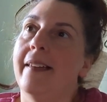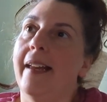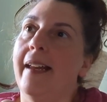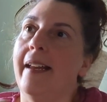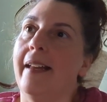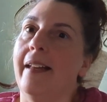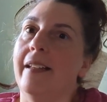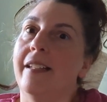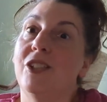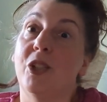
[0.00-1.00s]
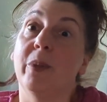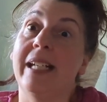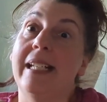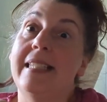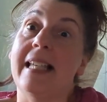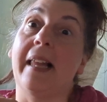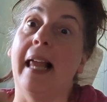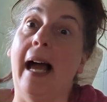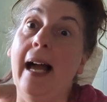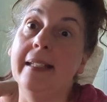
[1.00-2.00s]
And she reads a
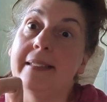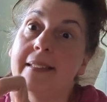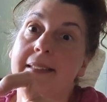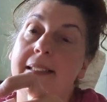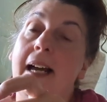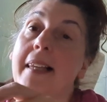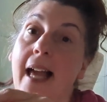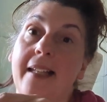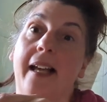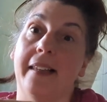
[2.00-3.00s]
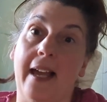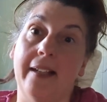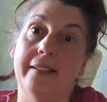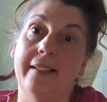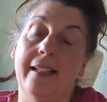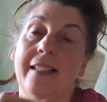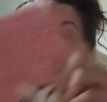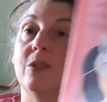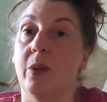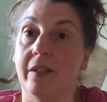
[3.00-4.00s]
lot, a lot, a lot. And this
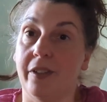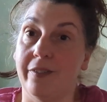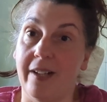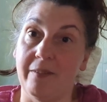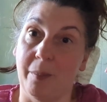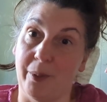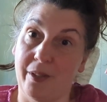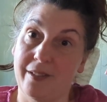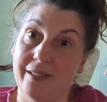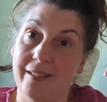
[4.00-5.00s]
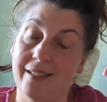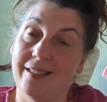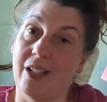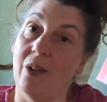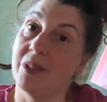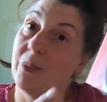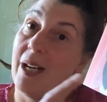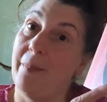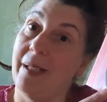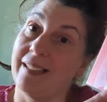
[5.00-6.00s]
is one of her favorite books. So that's why
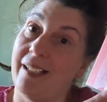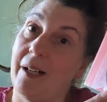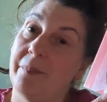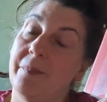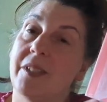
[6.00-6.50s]
I picked it up.